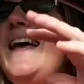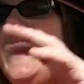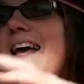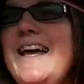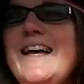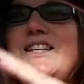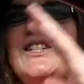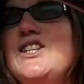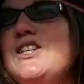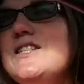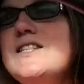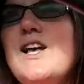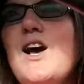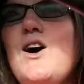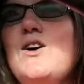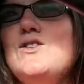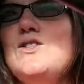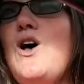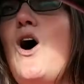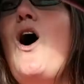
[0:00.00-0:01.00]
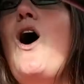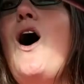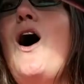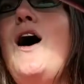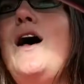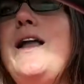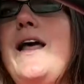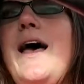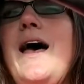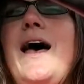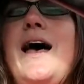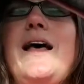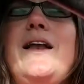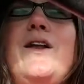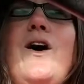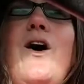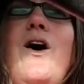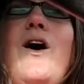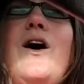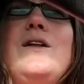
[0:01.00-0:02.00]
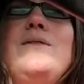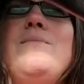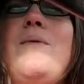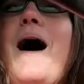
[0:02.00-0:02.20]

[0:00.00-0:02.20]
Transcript: It just goes on and on,